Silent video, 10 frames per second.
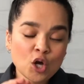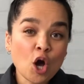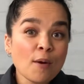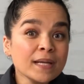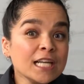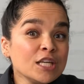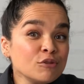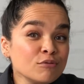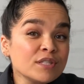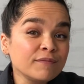commonly
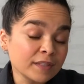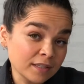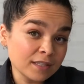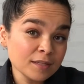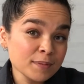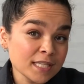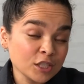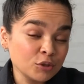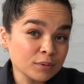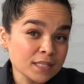used verbs
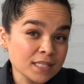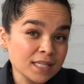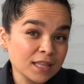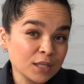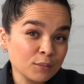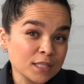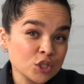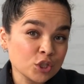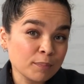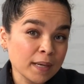that you will see in the
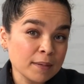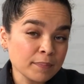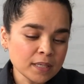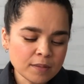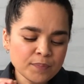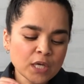question paper.